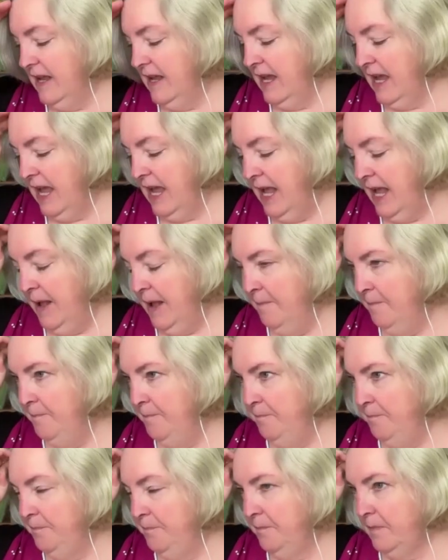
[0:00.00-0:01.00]

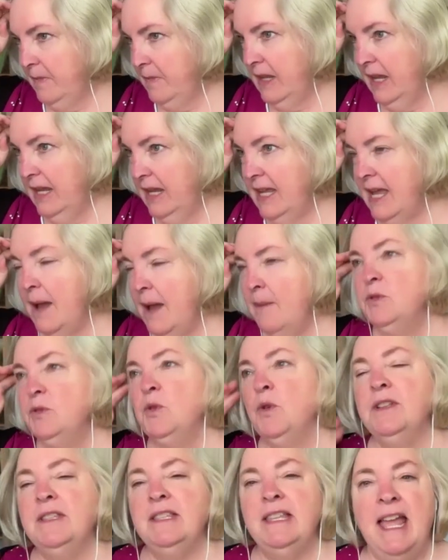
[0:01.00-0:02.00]
um, come
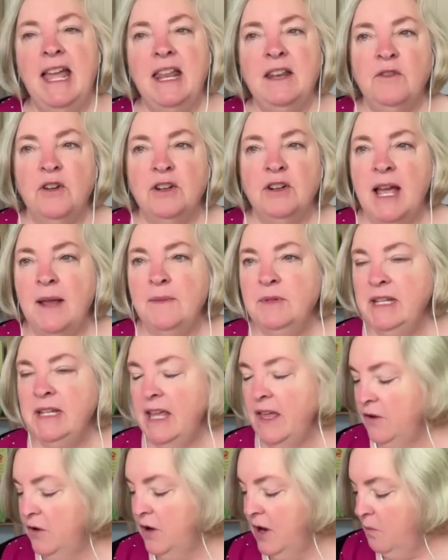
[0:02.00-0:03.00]
towards the end of our time
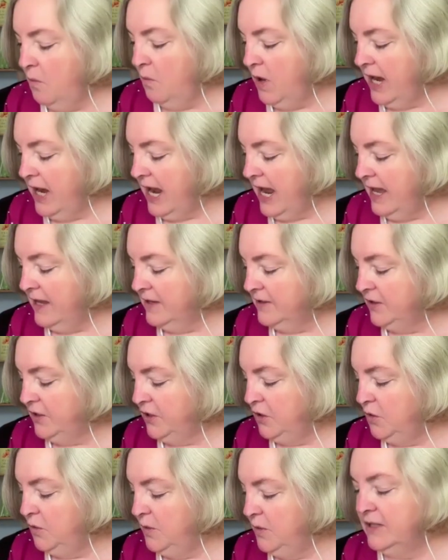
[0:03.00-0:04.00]
together, I want to
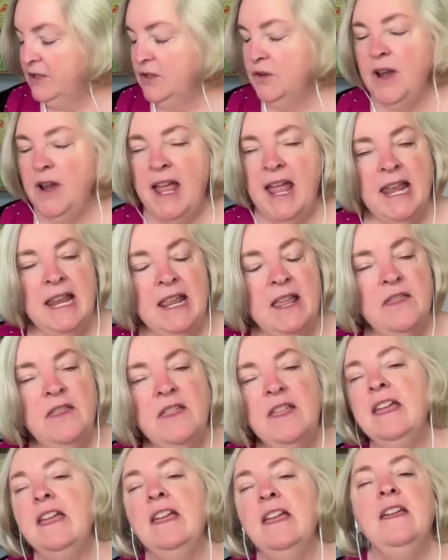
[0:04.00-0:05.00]
ask you is there
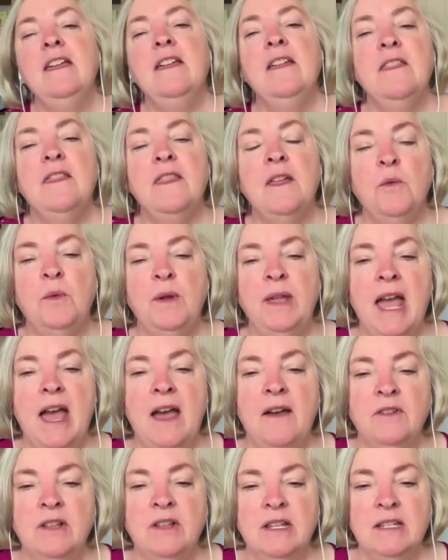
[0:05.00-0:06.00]
anything that we
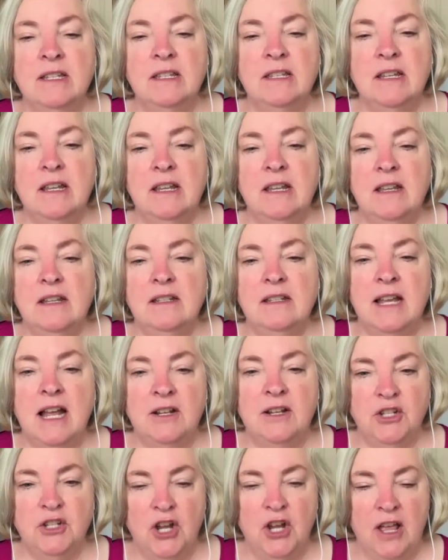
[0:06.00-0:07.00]
haven't
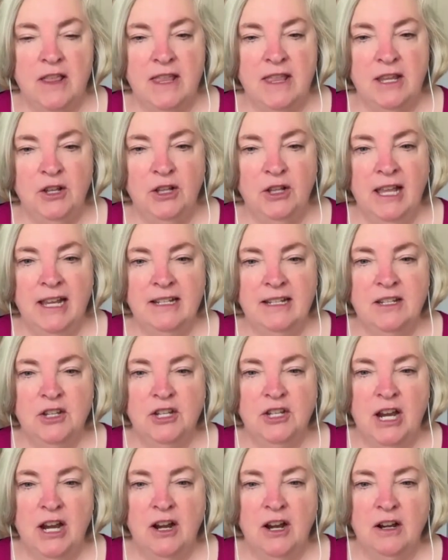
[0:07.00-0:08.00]
touched on that you'd like to
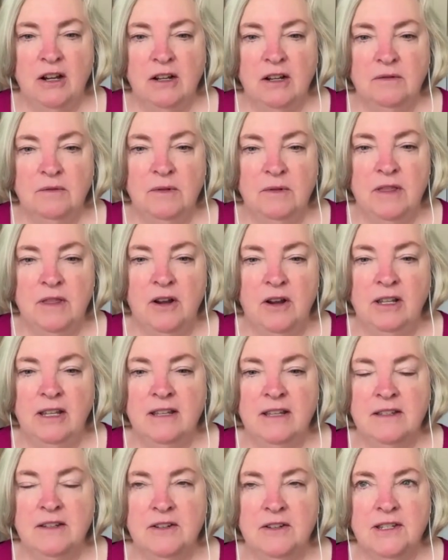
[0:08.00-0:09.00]
share with our
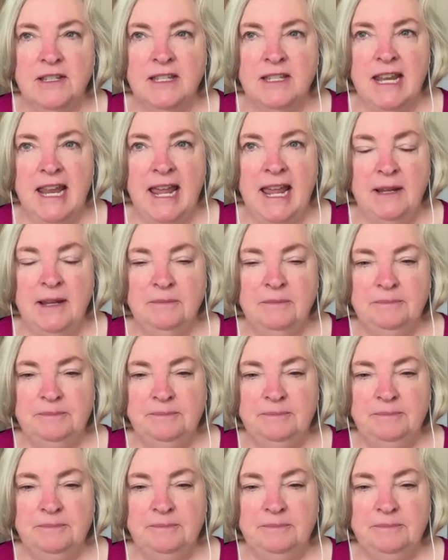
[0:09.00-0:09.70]
listeners today?